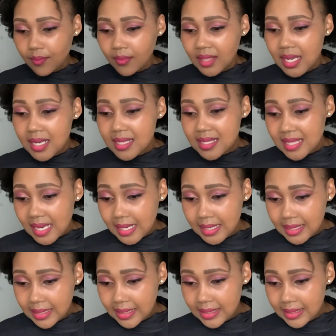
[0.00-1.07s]

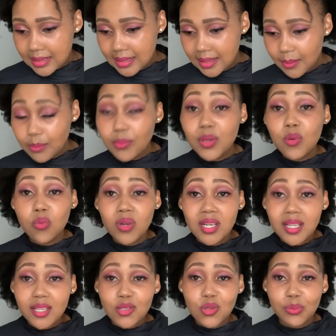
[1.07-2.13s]
Secondly, be
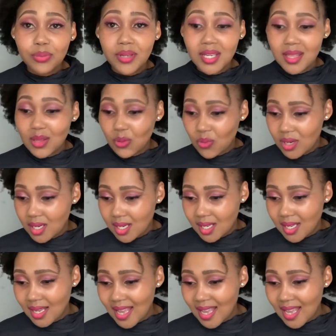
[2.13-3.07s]
willing to put in the work.